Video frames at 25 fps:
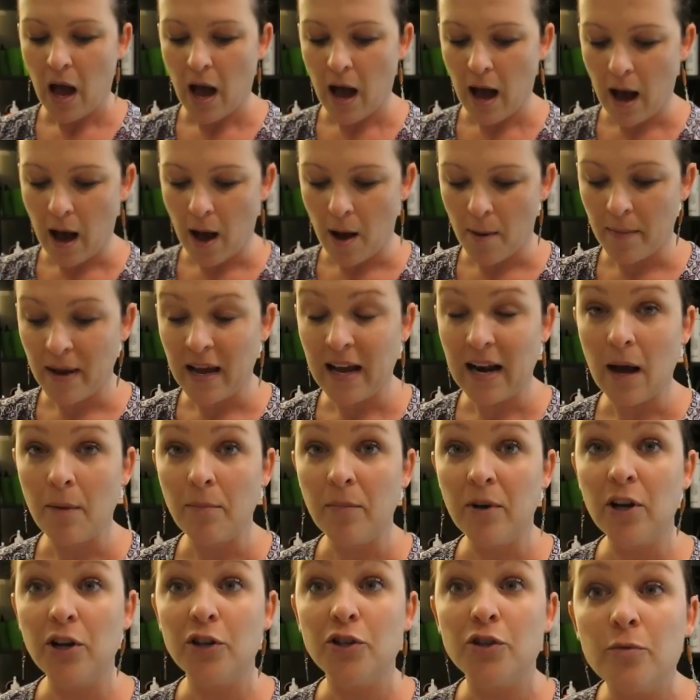Um, and I'm
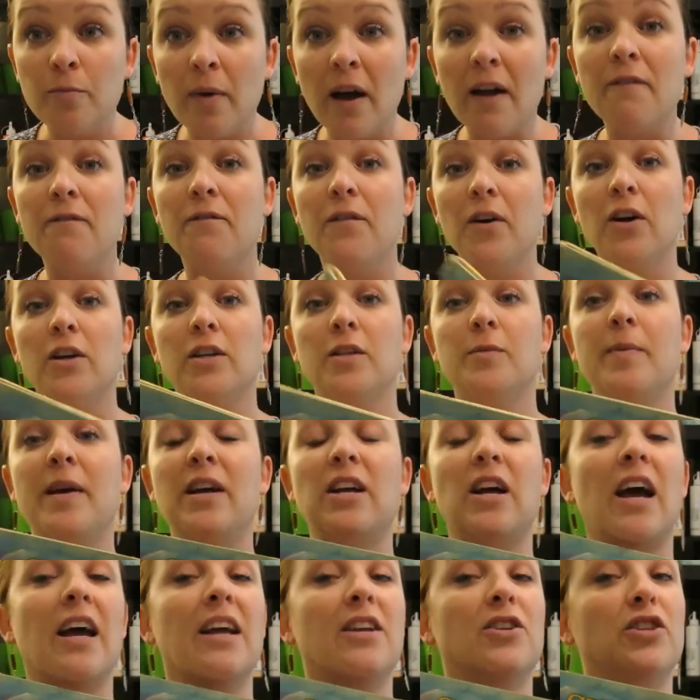going to do my first page.
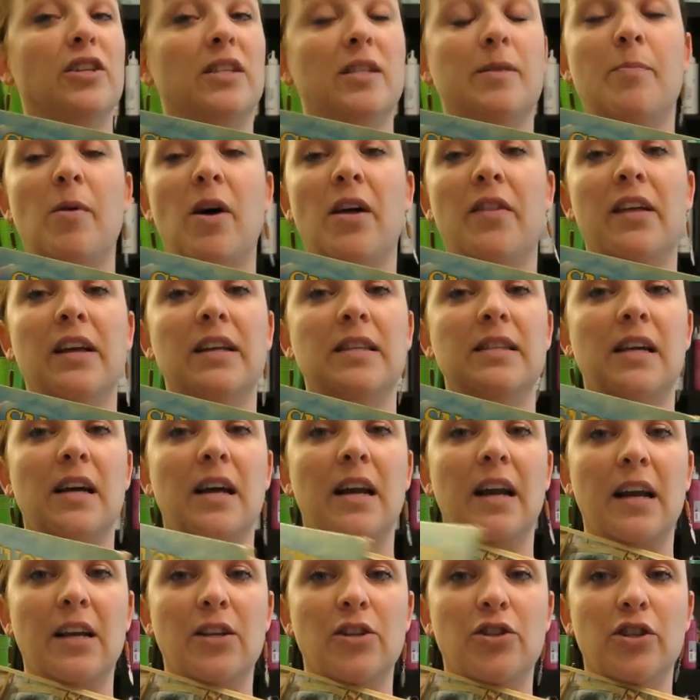I just bought this,
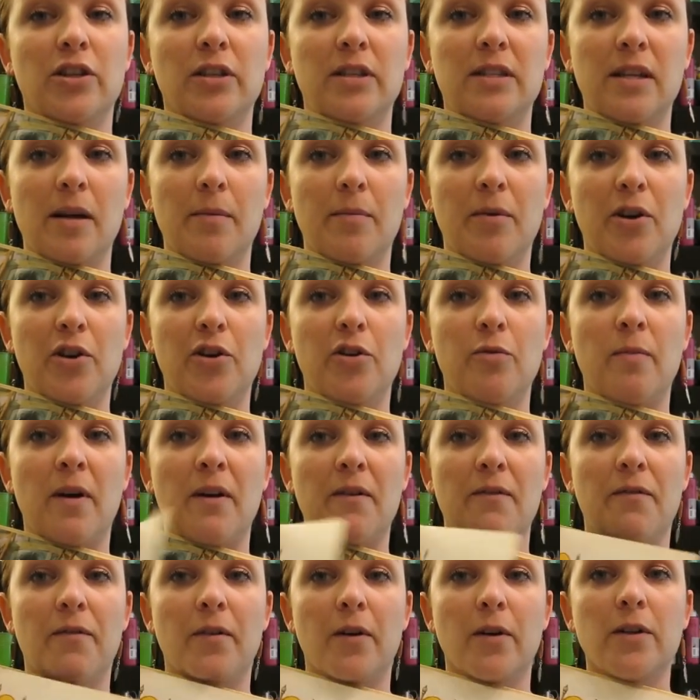and I just, I'm going to do my
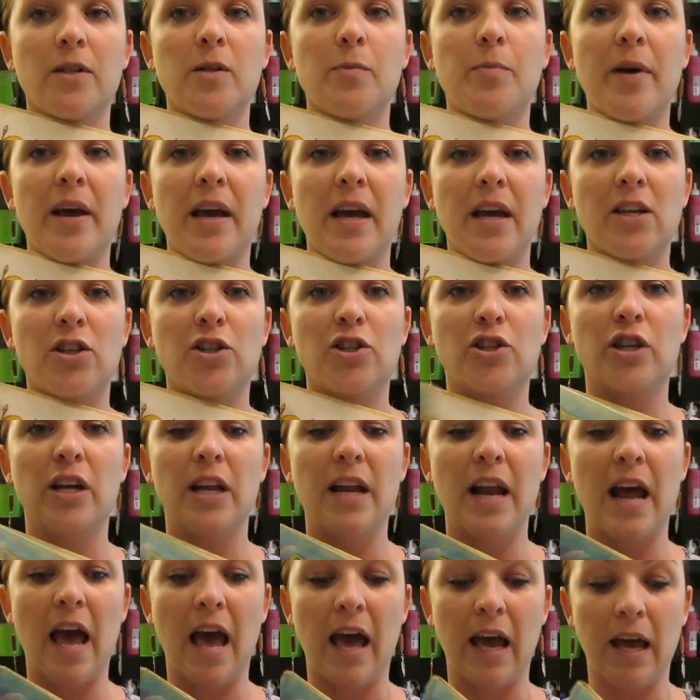first page
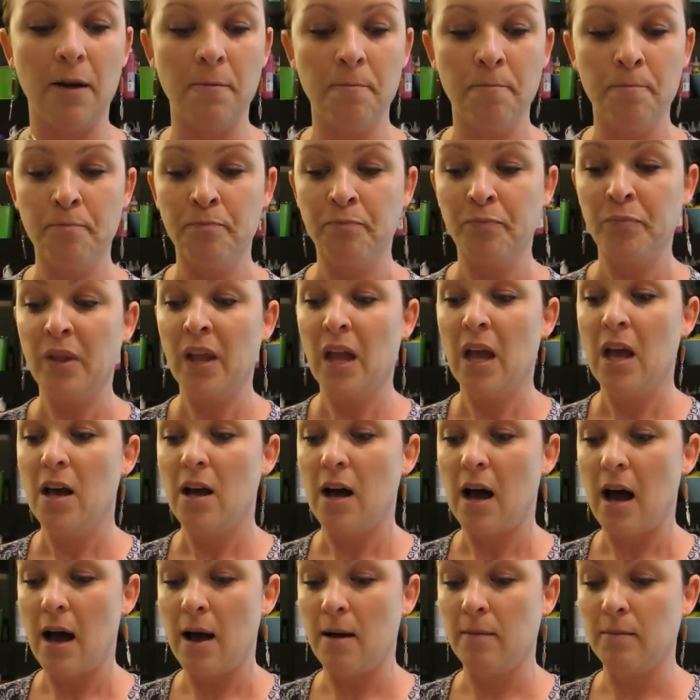today.
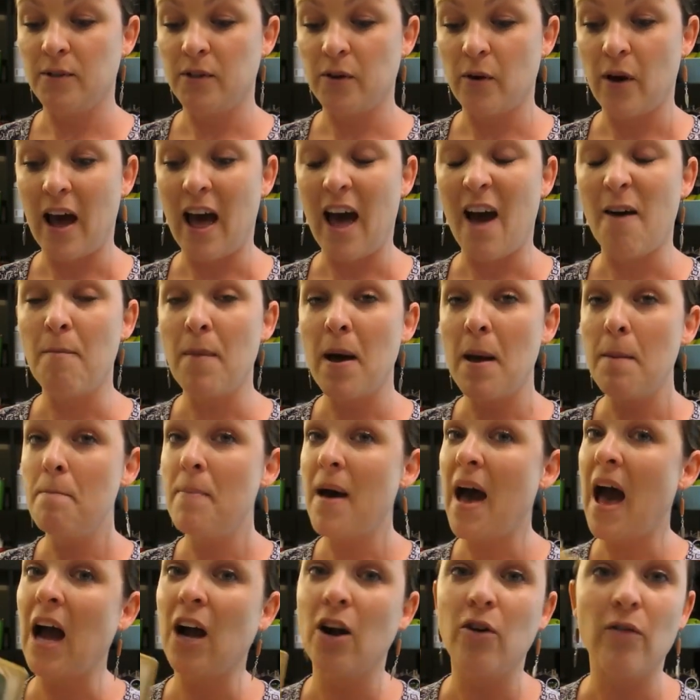Um, so I have my
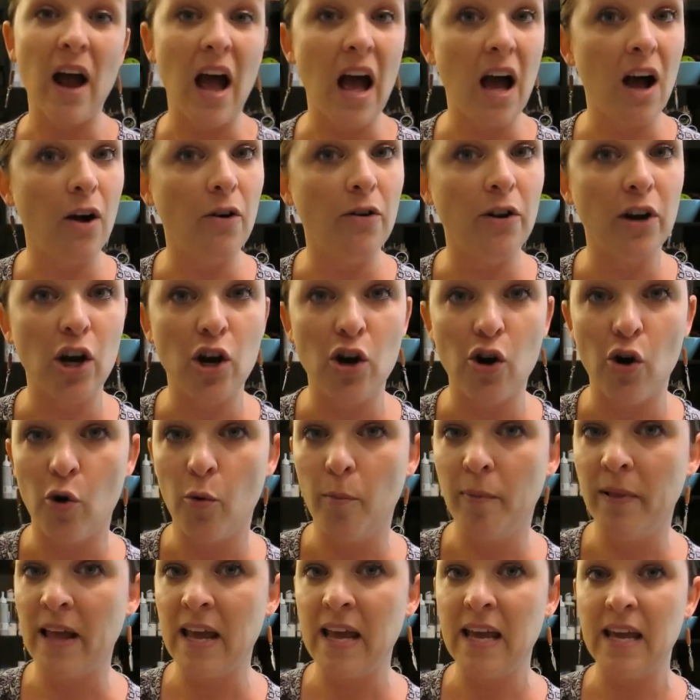background, no
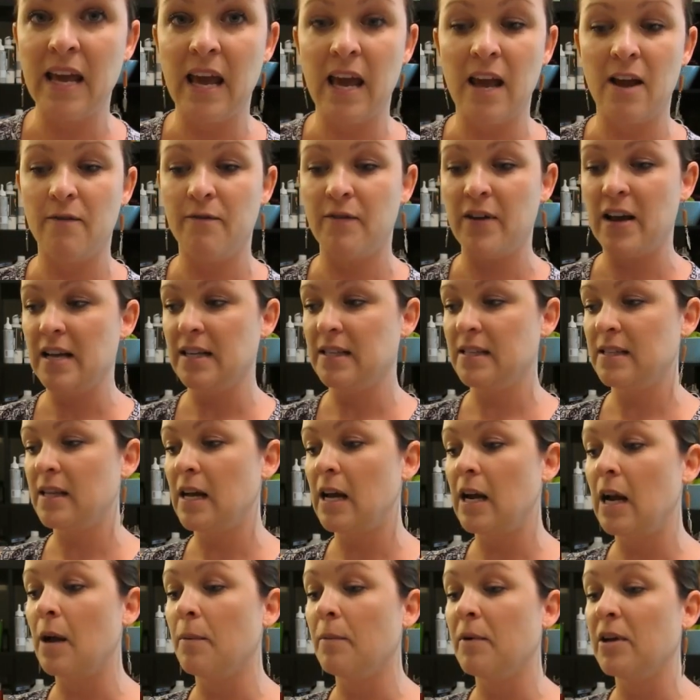blank canvas,
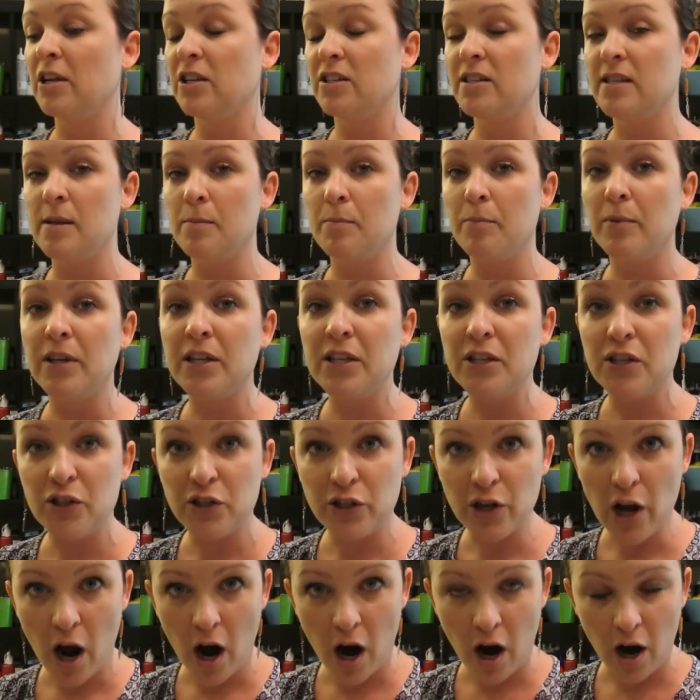and I'm going to simply
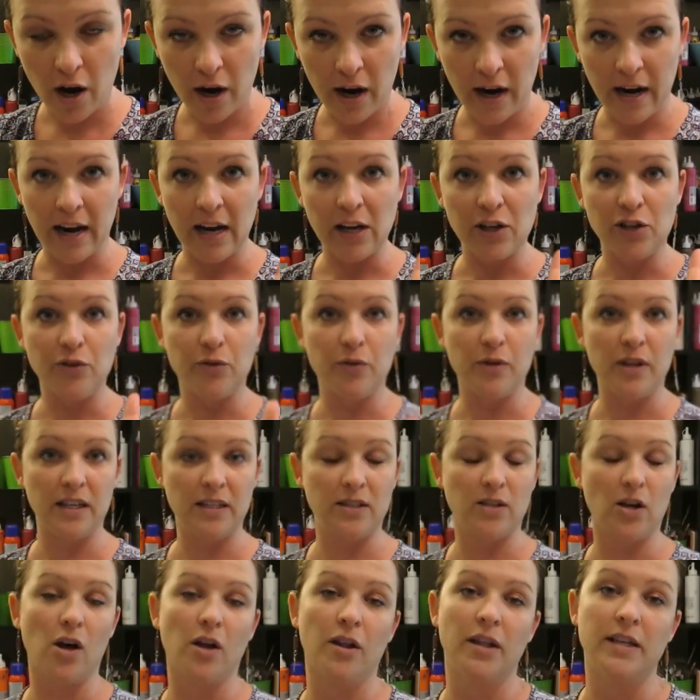start, and I do
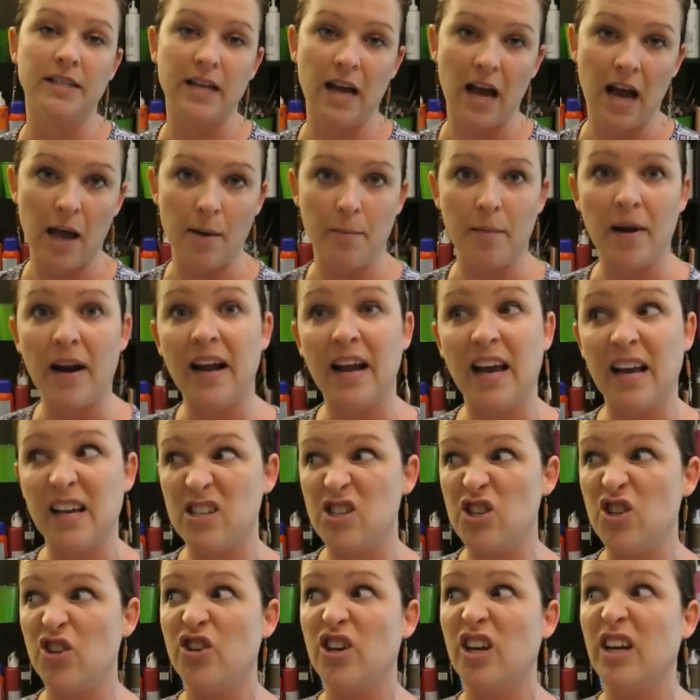this all the time, and I
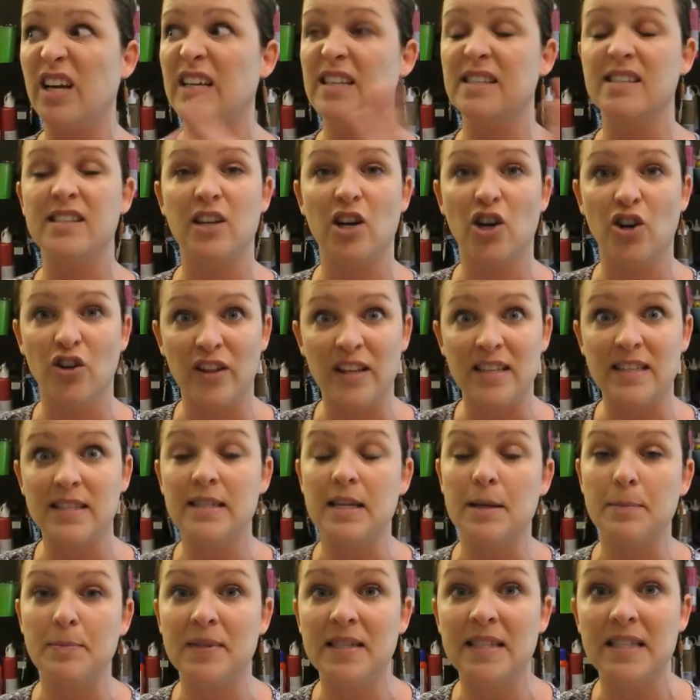guess you could consider this
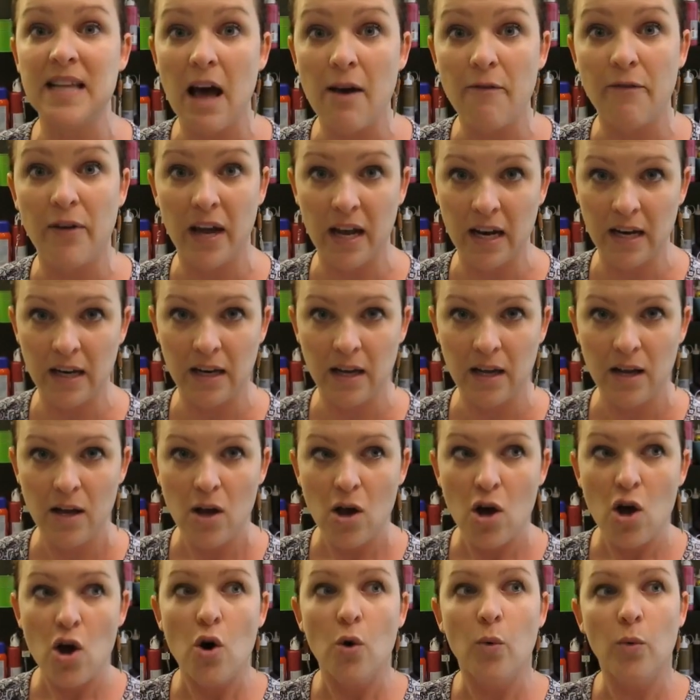tip seven,
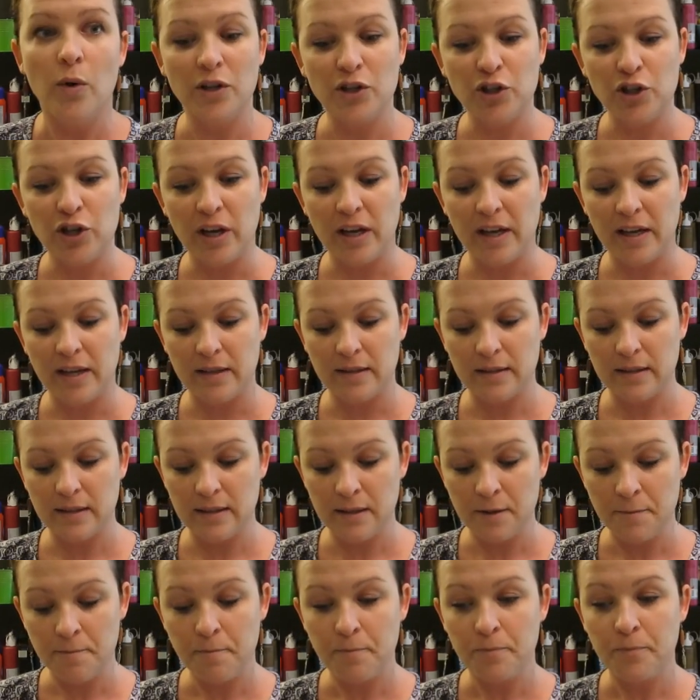which
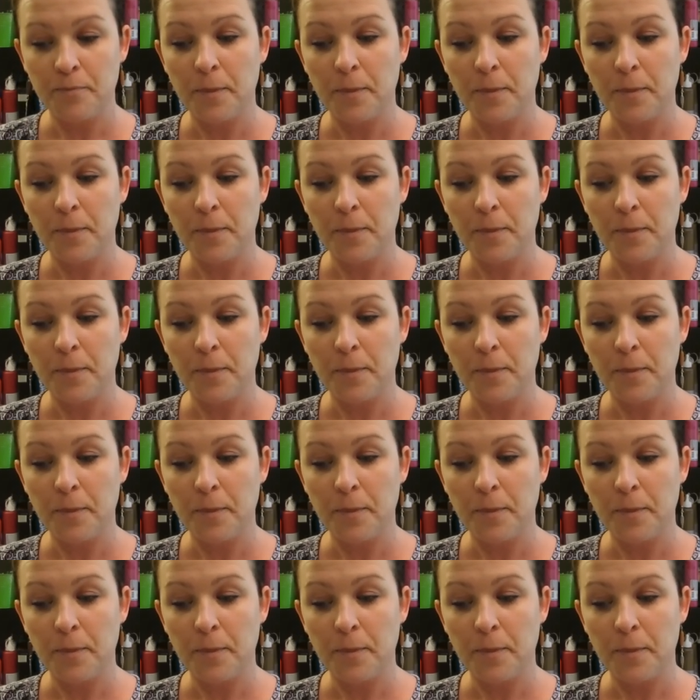is